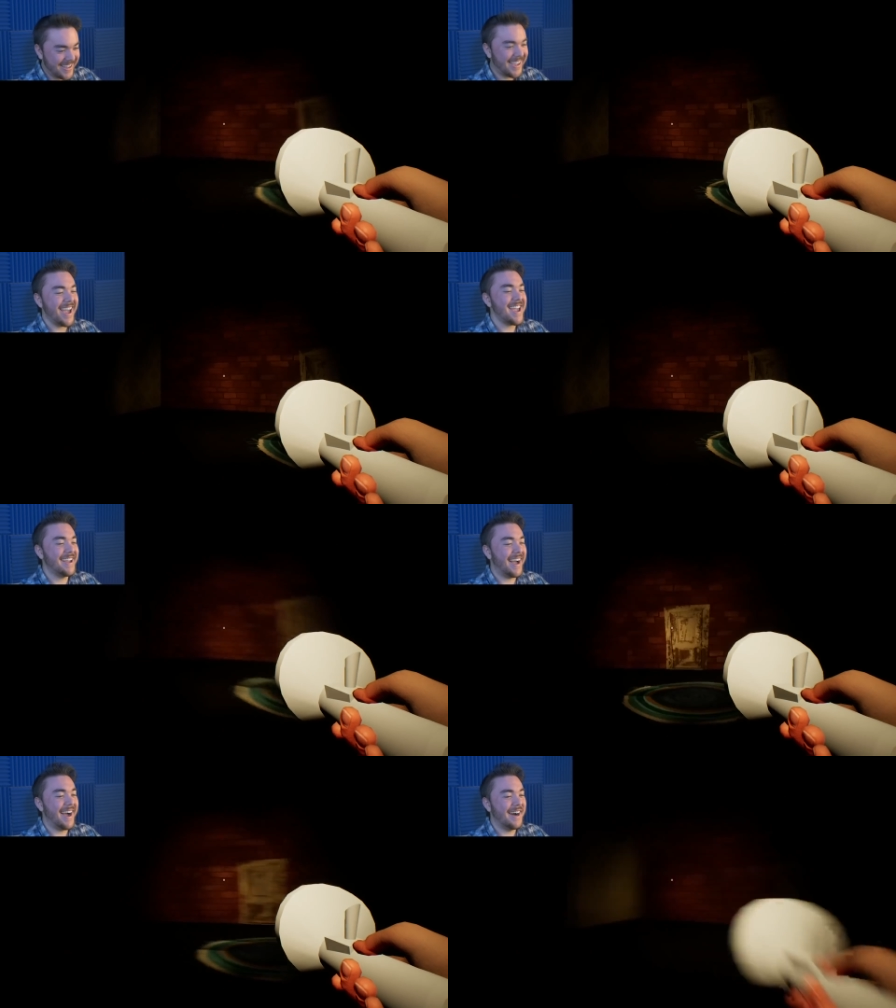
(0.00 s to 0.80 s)

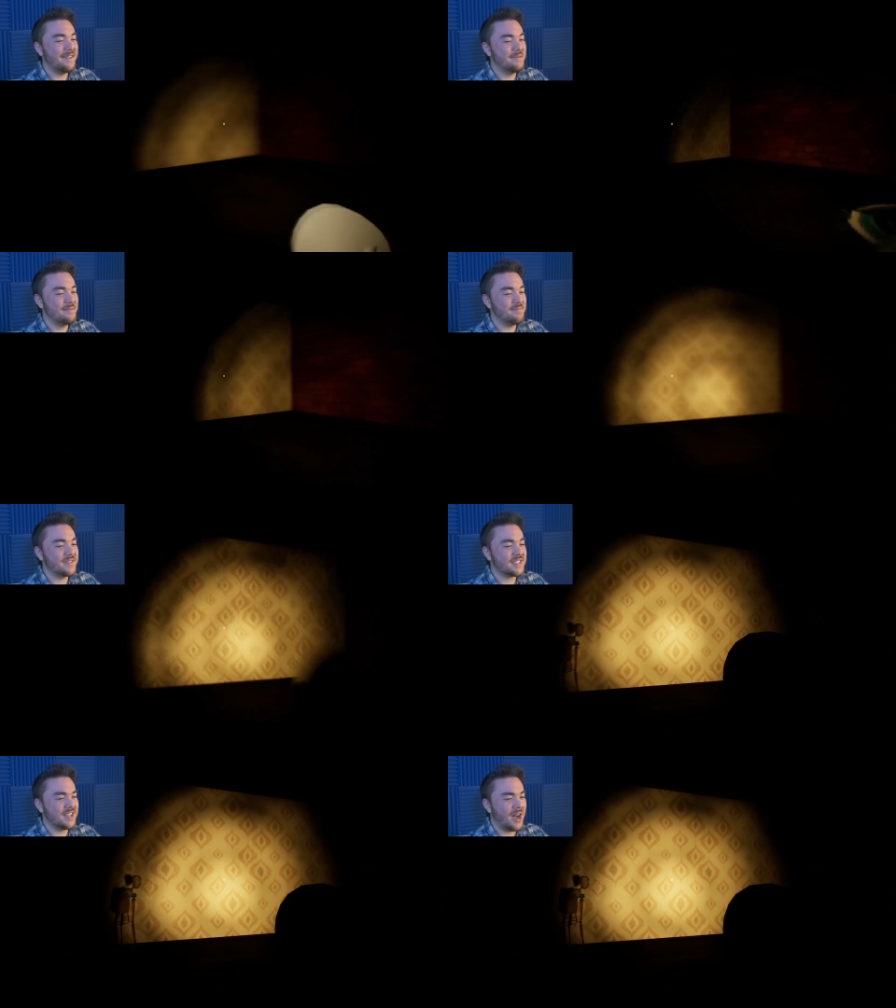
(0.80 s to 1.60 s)
okay, um,
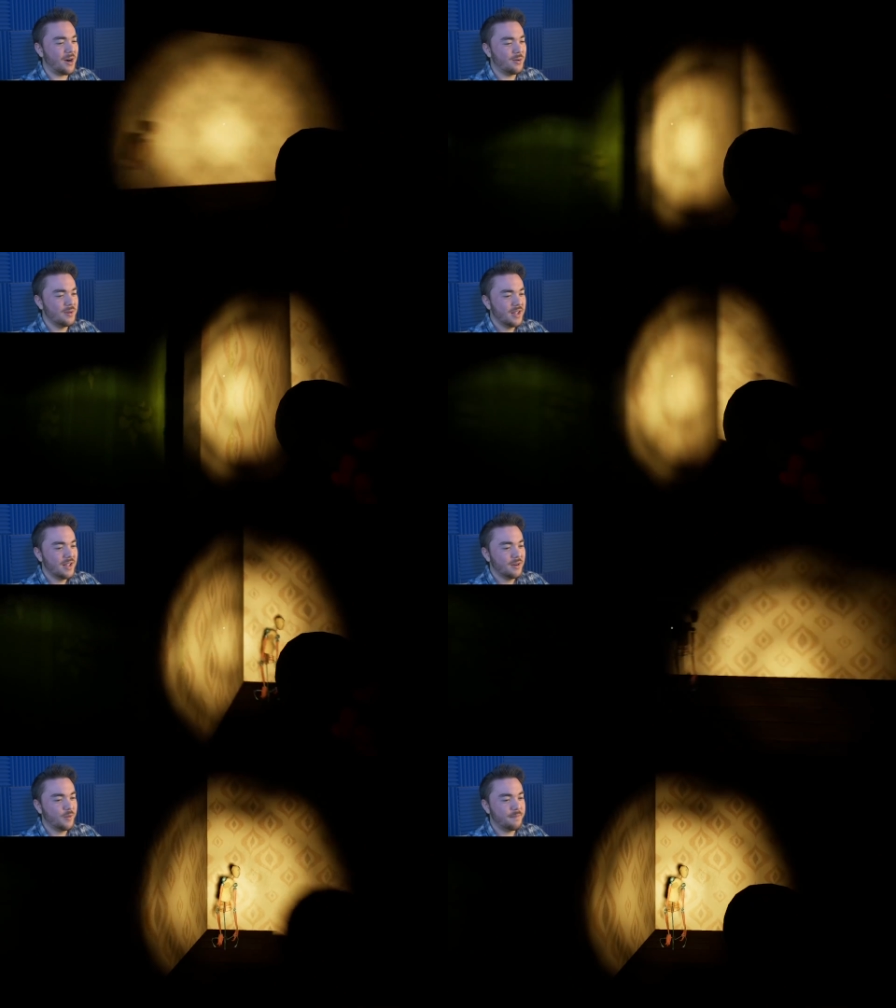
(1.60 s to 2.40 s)
so
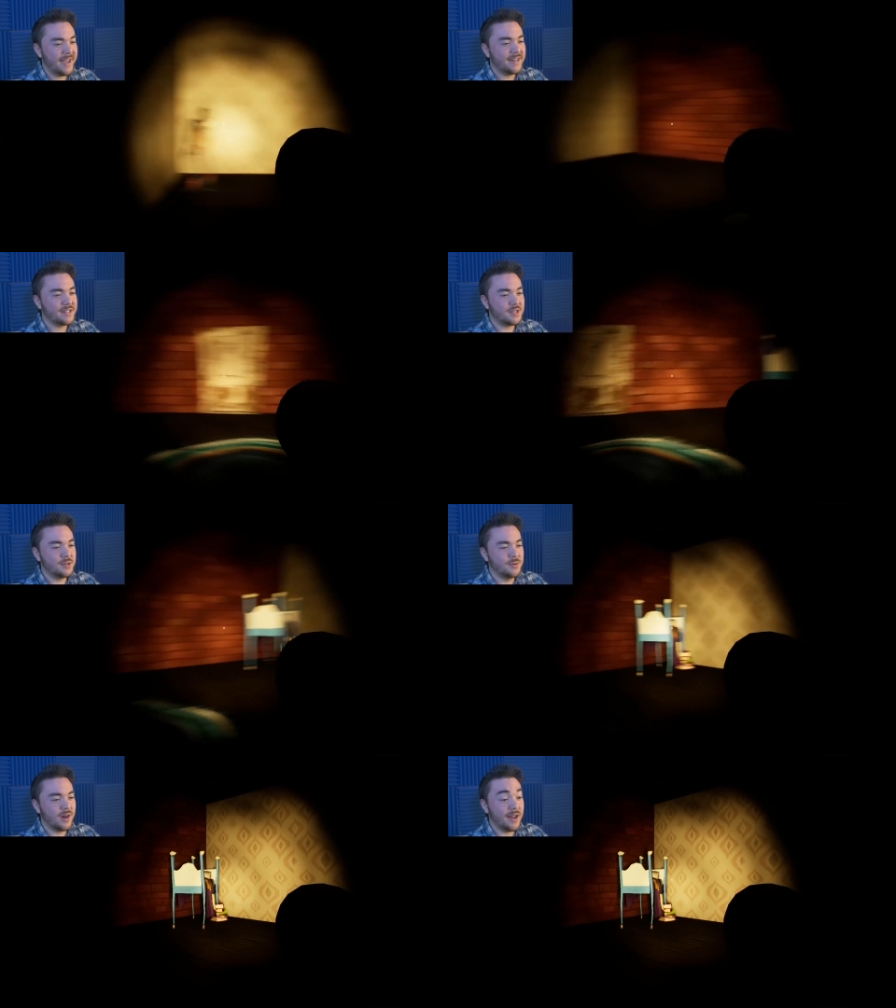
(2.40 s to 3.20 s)
We've made it
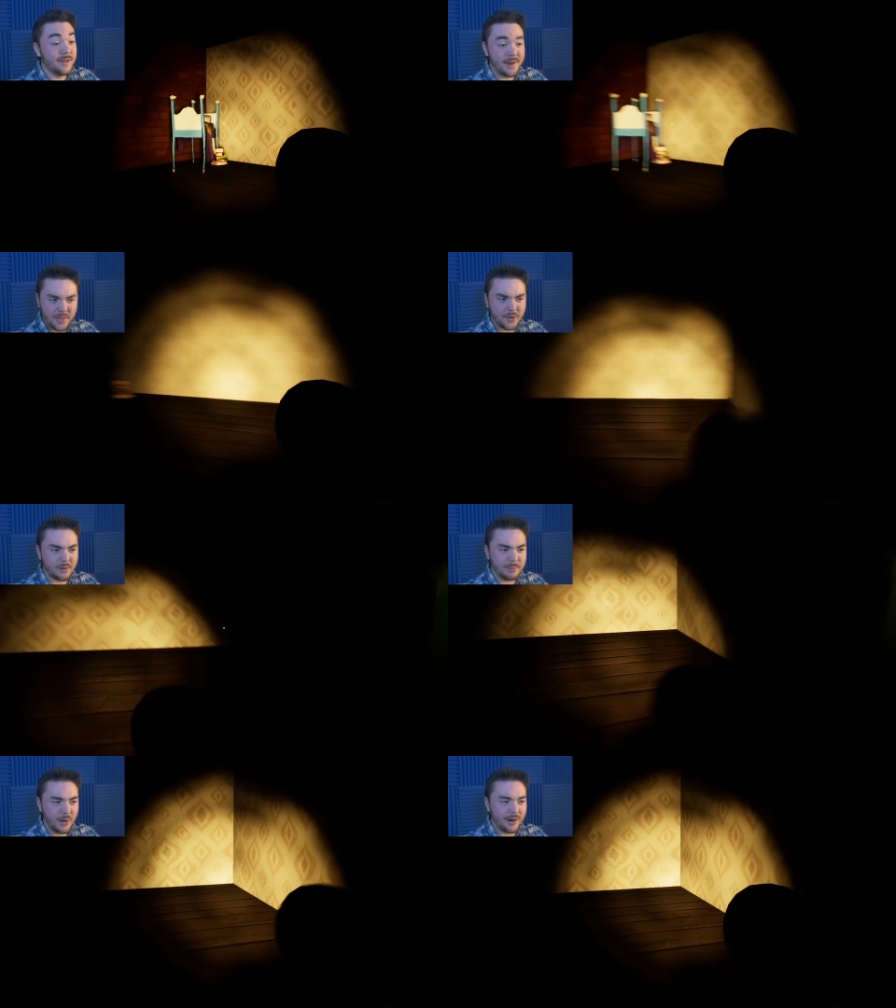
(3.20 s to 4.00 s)
to
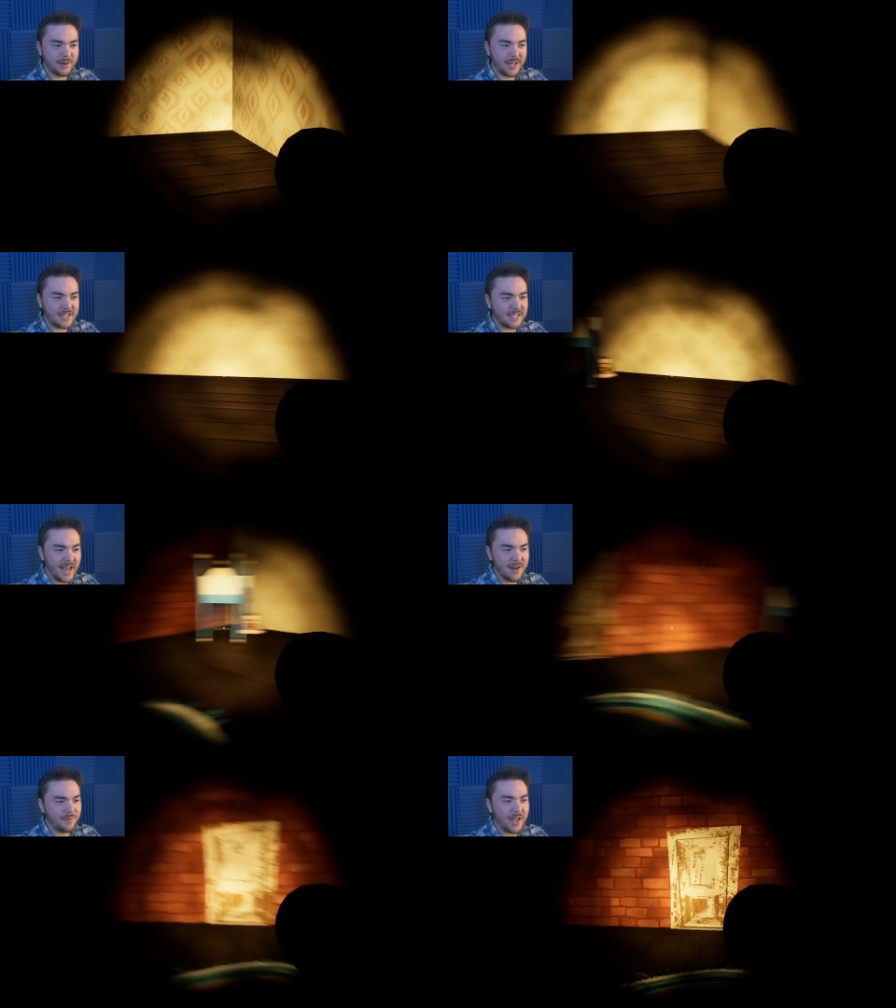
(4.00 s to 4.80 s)
another part. It's
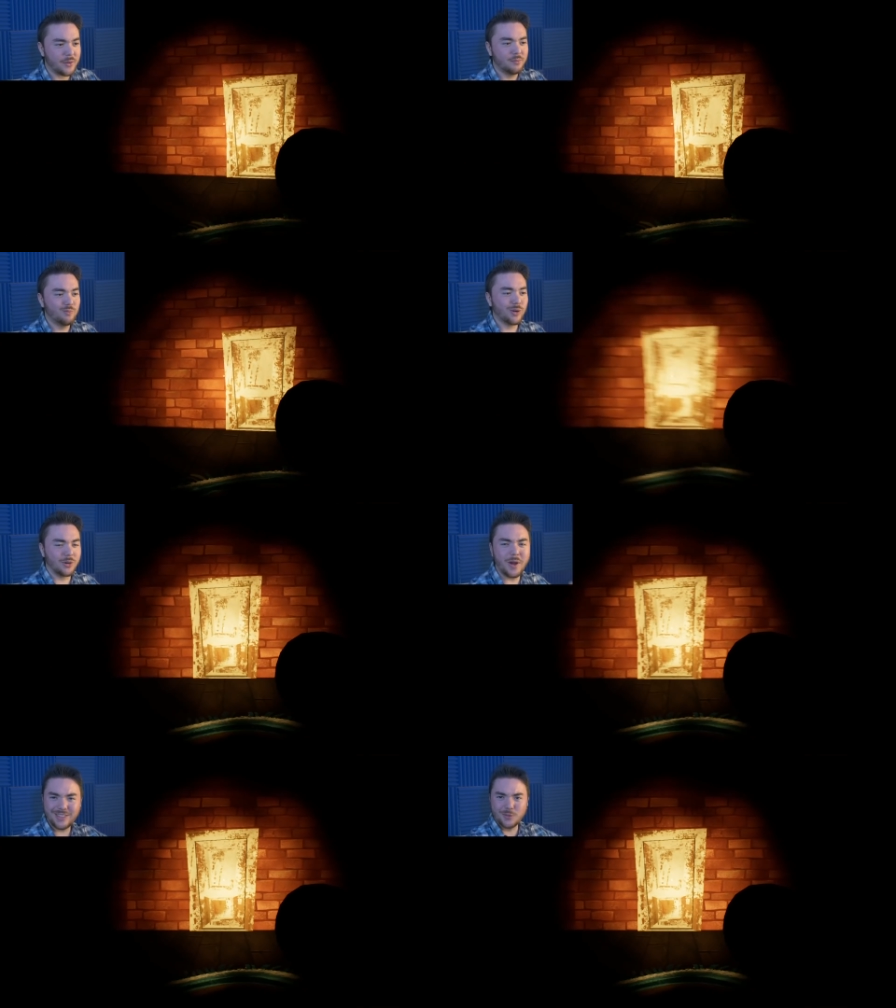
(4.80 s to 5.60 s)
kind of like we're
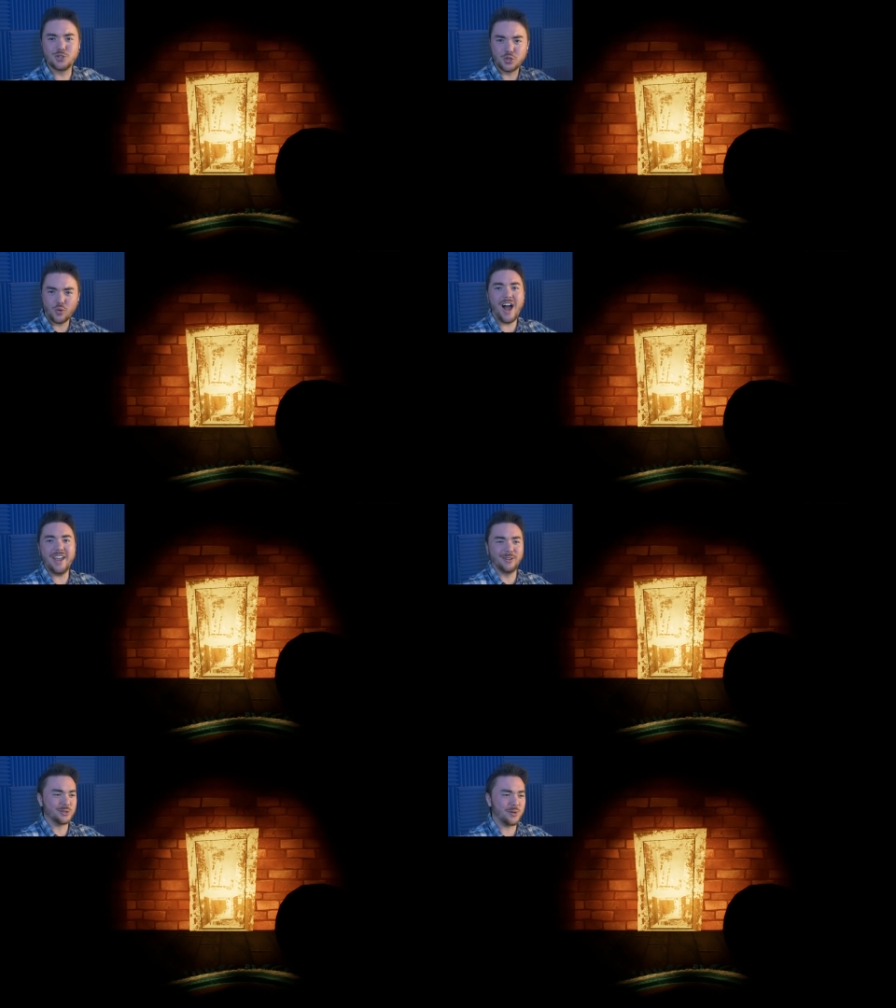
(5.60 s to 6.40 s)
going through
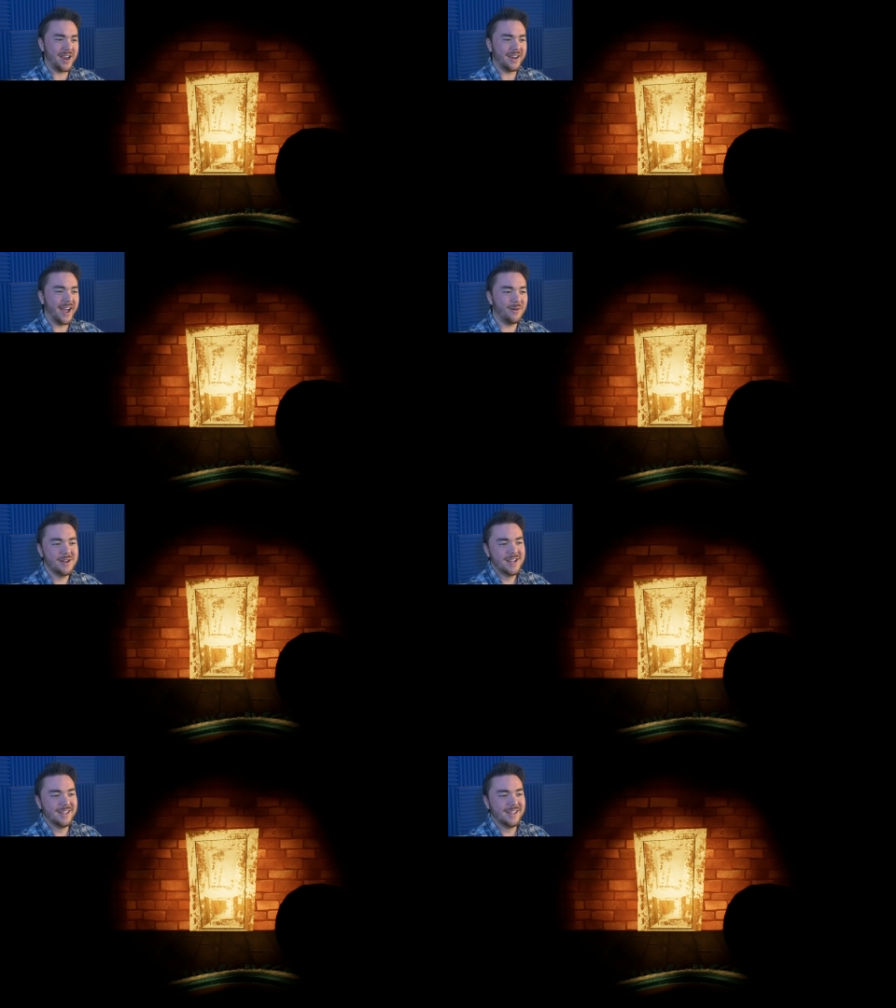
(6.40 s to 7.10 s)
trials right now.